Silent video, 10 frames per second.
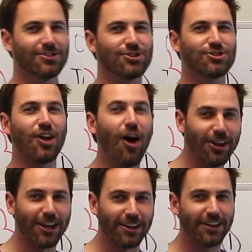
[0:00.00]

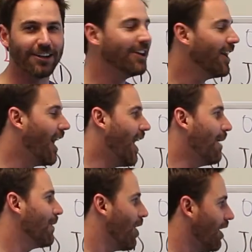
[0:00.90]
solid
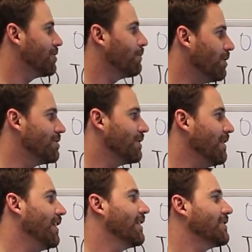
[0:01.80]
um, contribution,
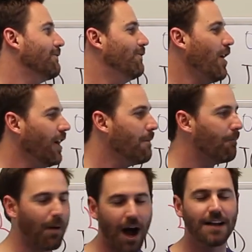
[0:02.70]
meaning it's a
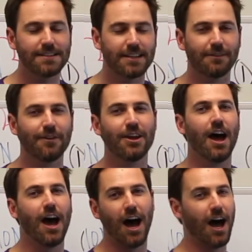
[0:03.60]
very positive
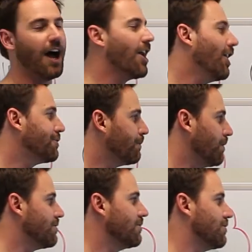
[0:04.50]
uh,
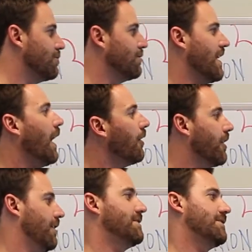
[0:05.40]
contribution to the
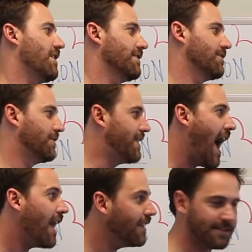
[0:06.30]
area of study. So
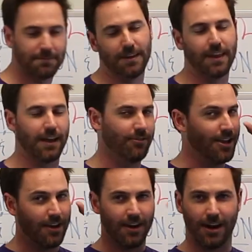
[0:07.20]
that is something that
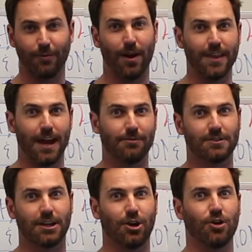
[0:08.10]
I read that and
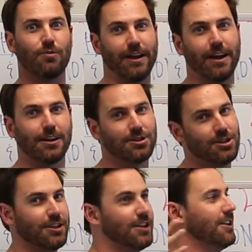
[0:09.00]
was like, oh my
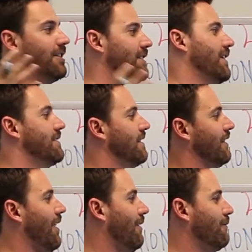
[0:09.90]
gosh, he is
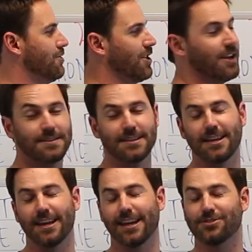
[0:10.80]
in love with J
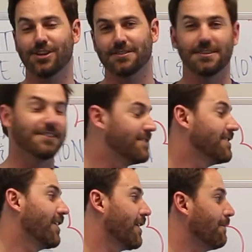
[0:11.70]
C and J C's
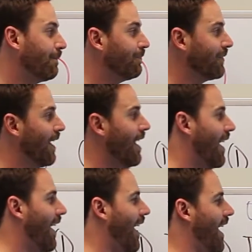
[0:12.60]
study.
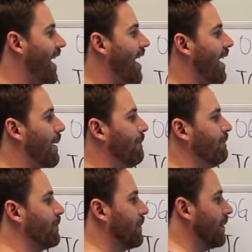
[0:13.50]
Um,